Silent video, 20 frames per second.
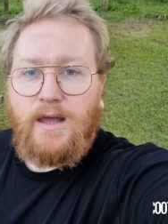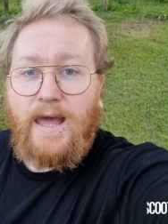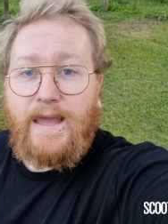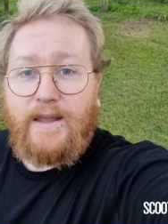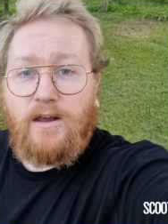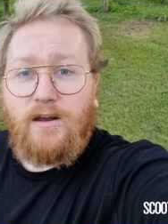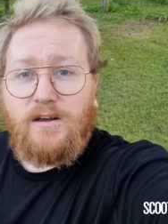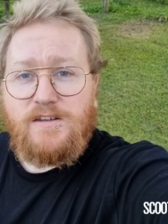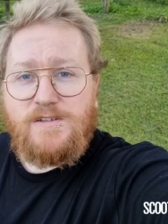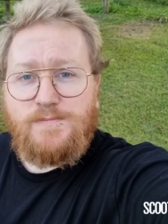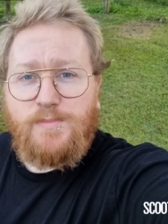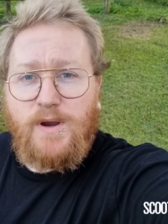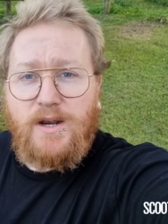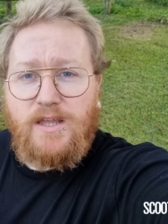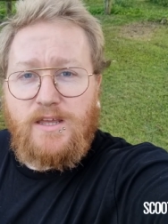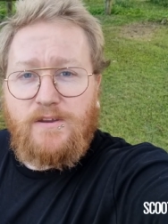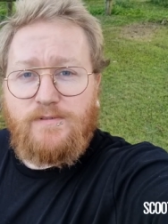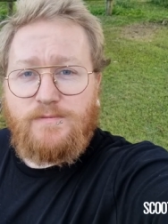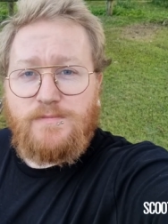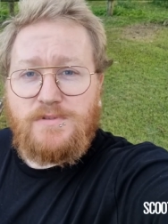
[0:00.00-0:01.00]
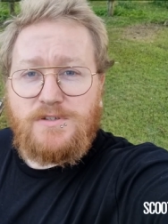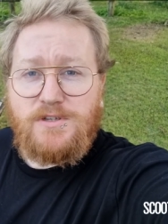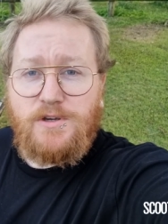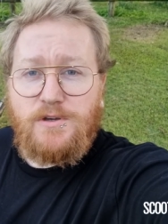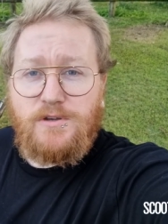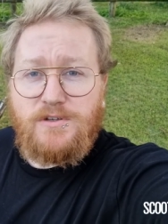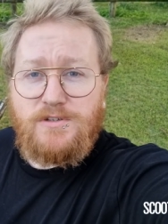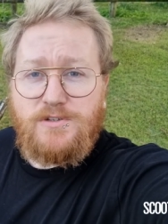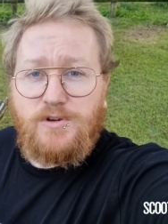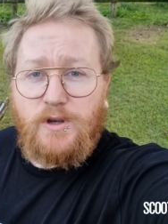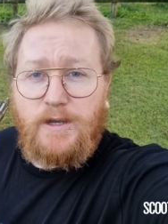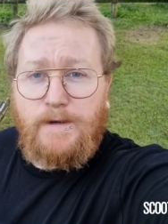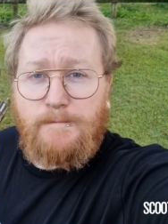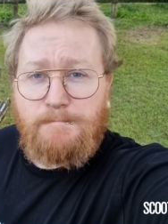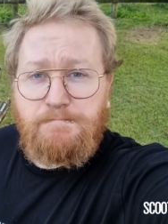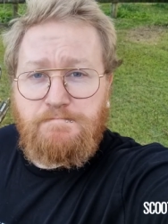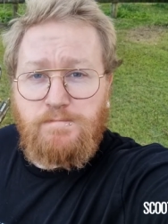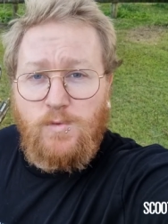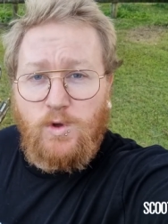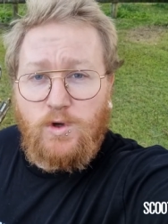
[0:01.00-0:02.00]
Hey guys, Brad here from Scooter
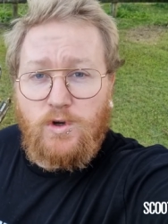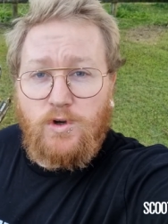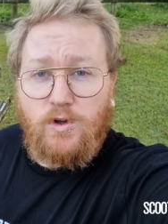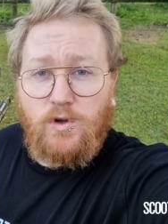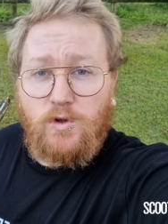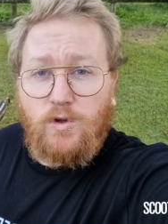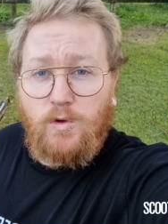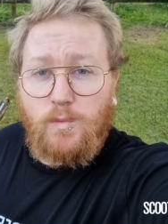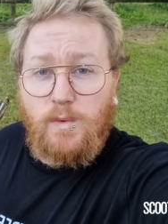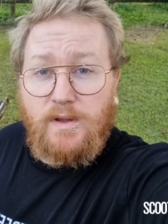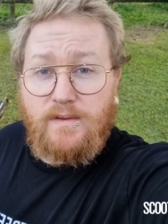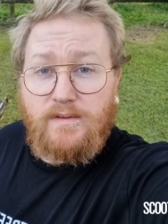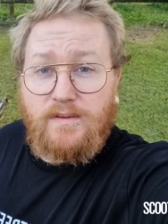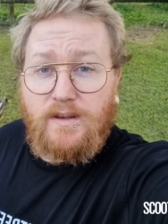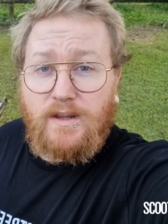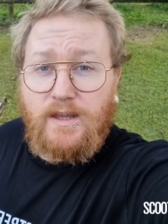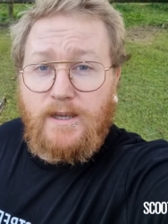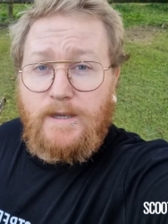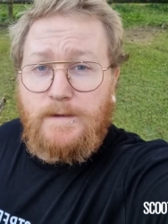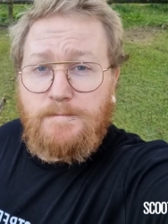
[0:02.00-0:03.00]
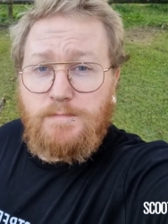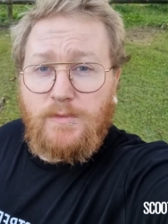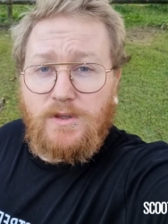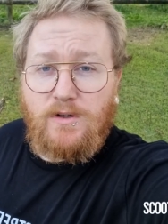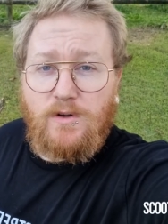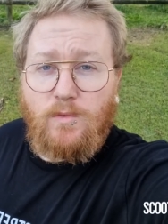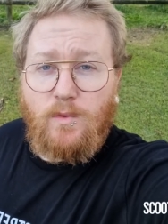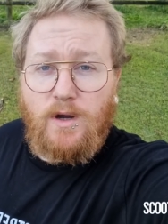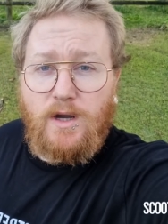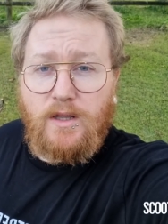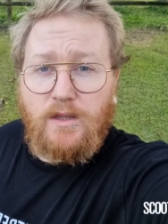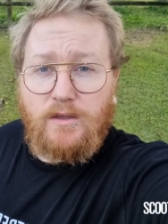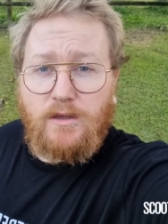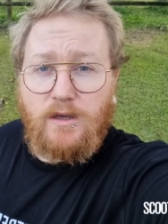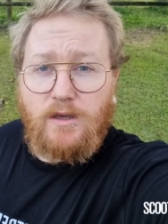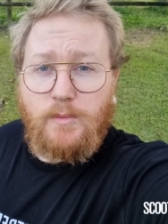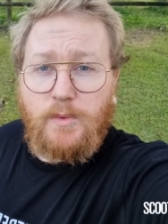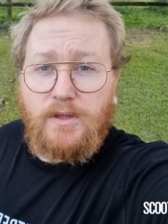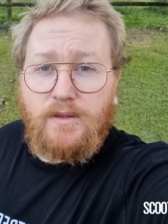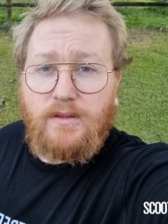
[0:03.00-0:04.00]
Street. Look, got a good one today. A little while
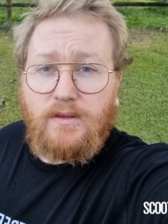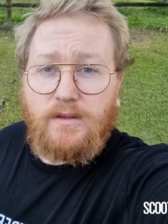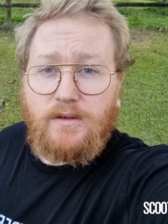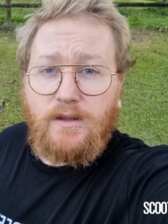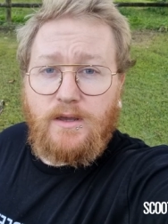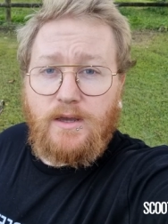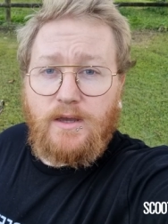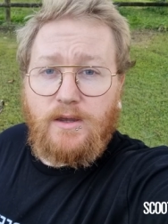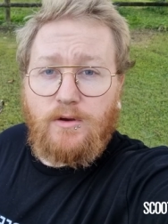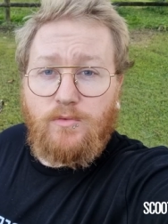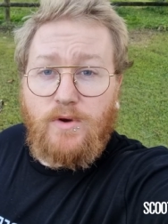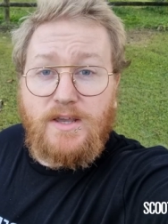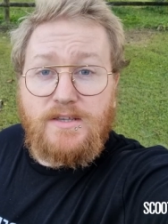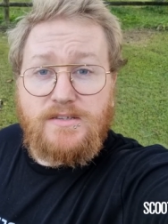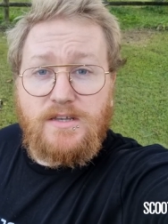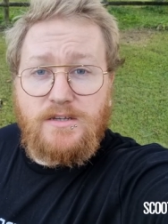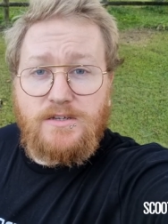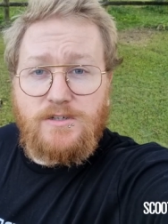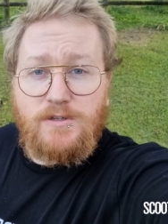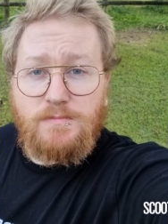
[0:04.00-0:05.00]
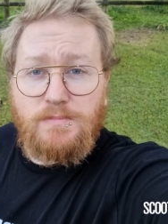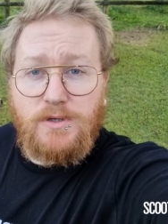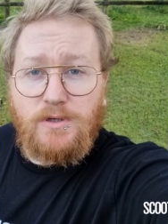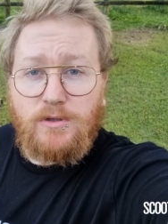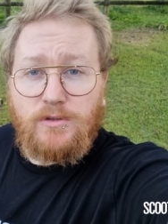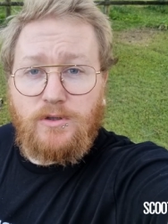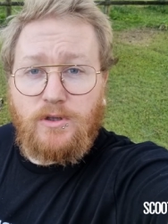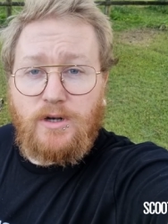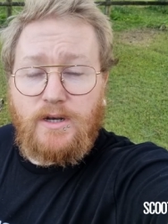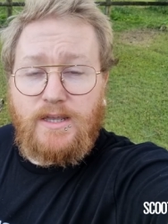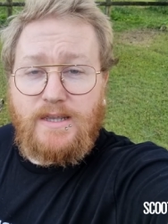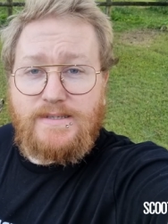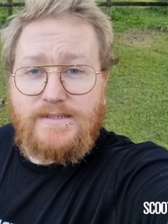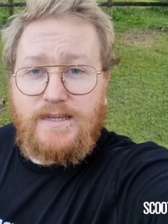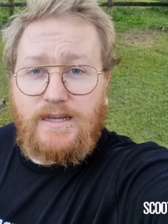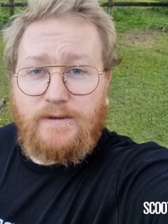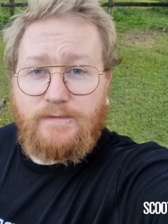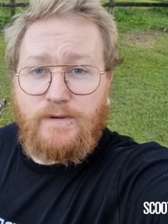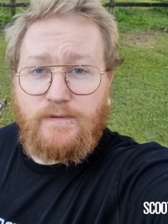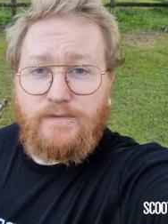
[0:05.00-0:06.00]
ago we did a race engine build on an
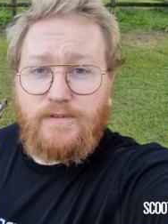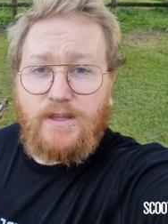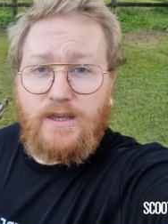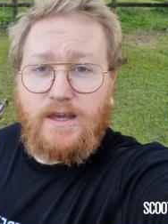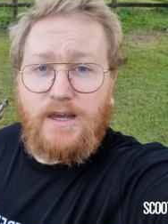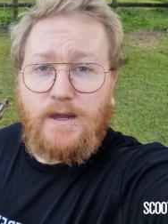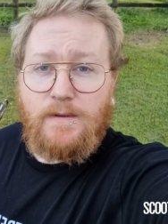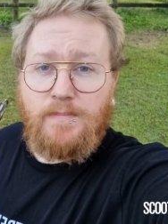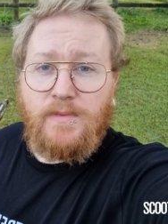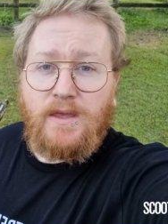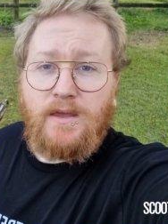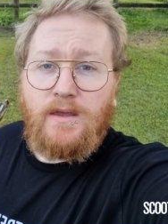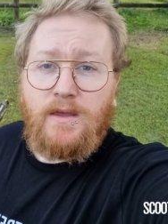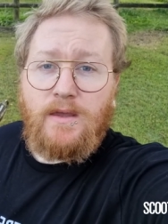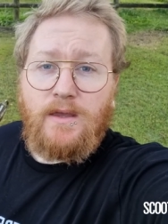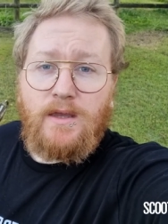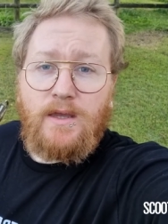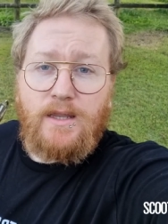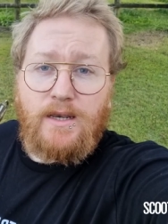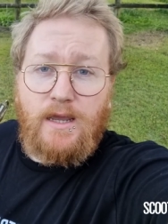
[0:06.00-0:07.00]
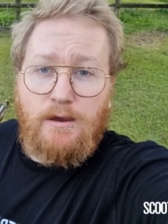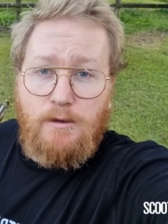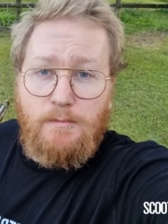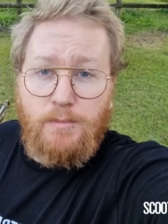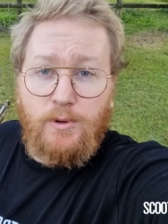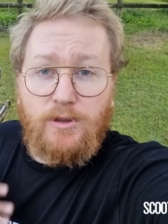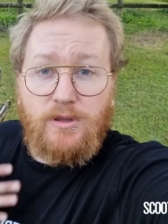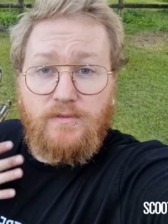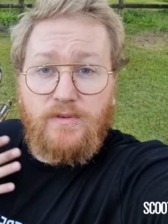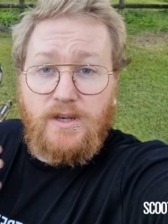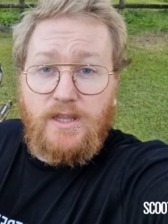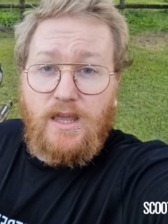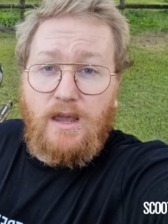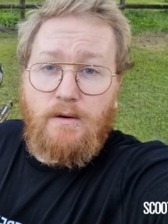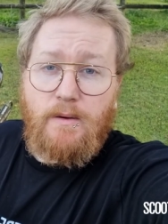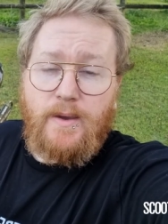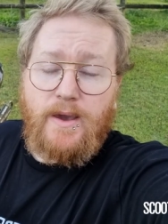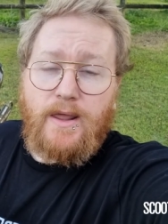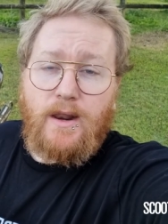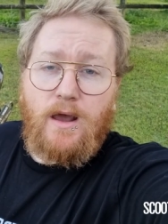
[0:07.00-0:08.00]
SR50R. Now we put the
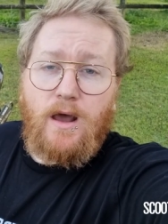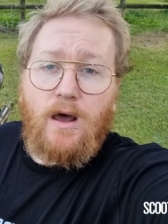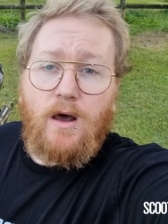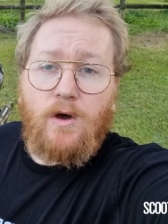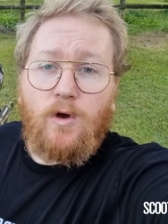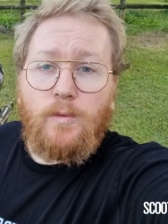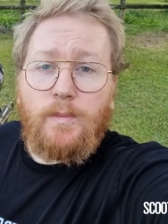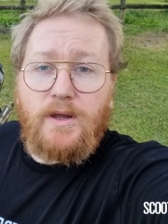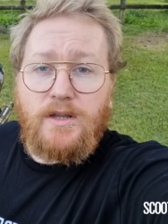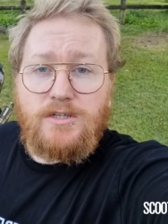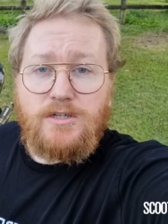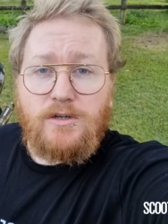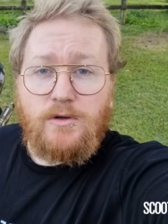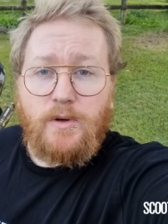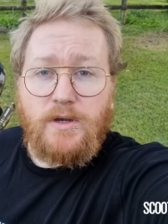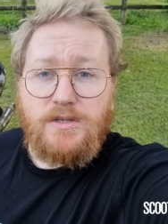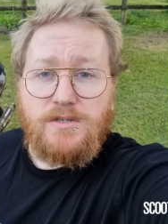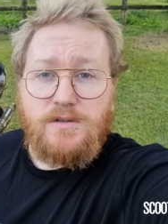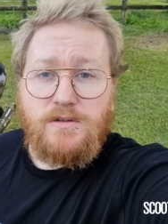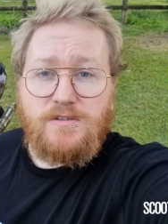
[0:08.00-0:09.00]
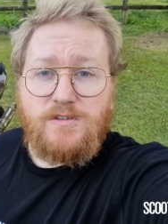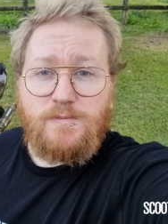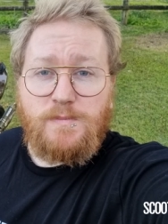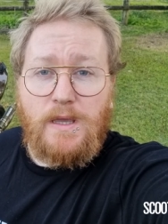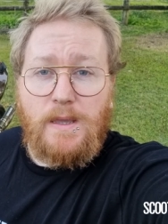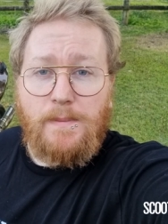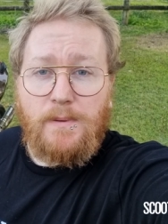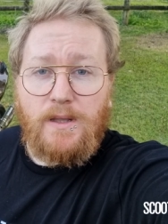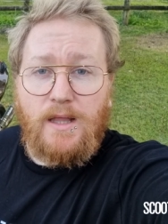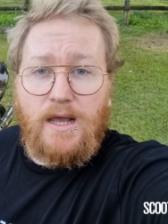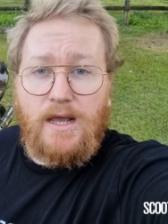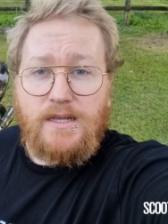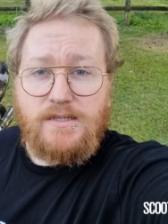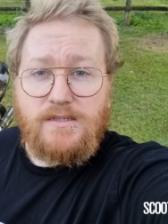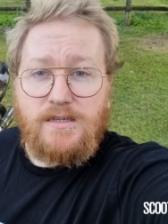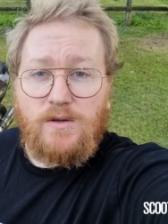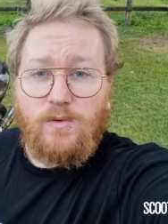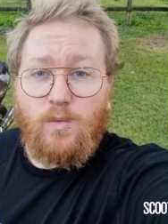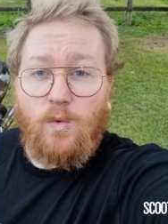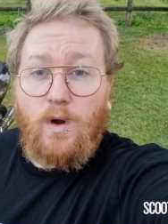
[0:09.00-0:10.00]
video, it had a whole bunch of questions of people
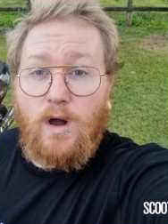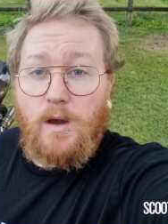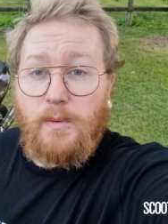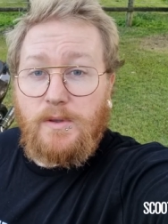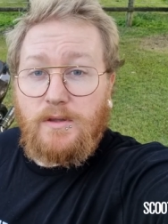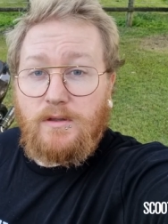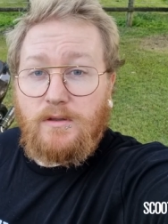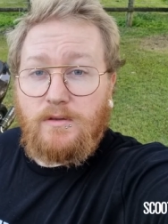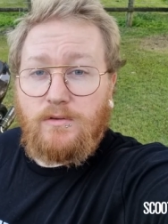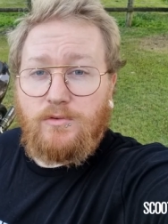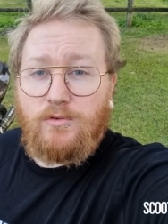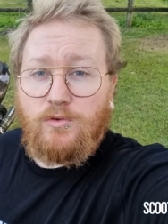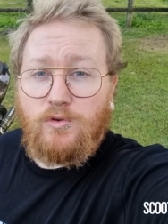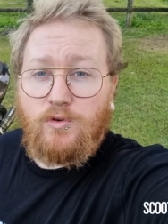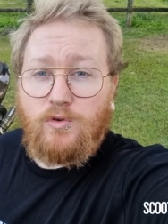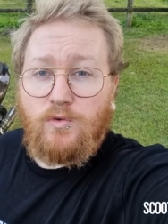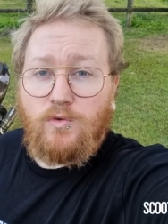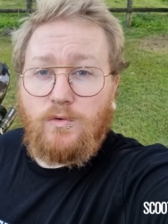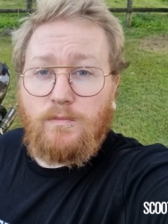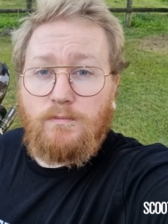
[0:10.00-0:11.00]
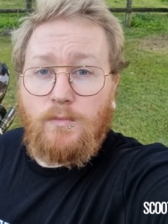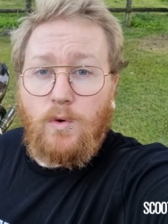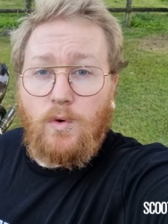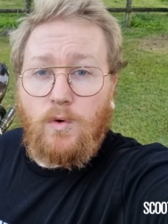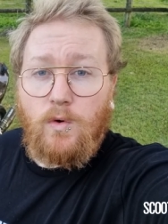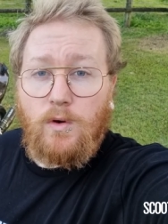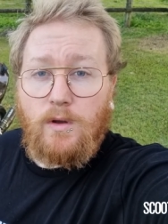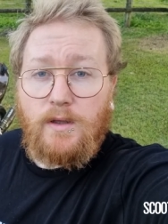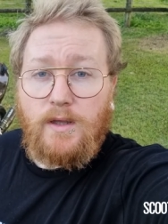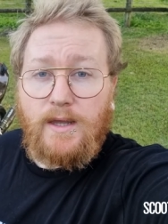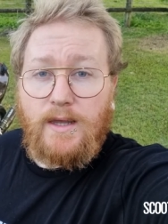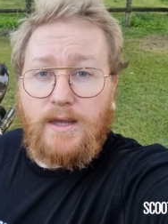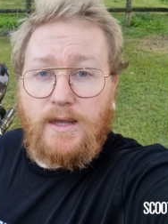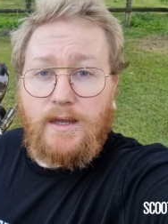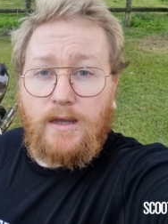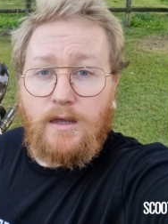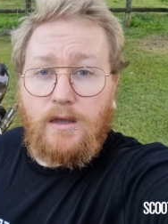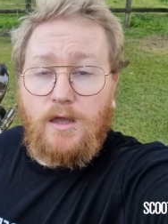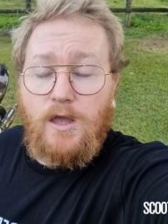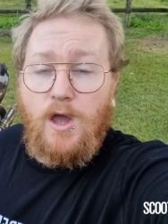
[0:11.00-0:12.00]
asking why we didn't do more uh,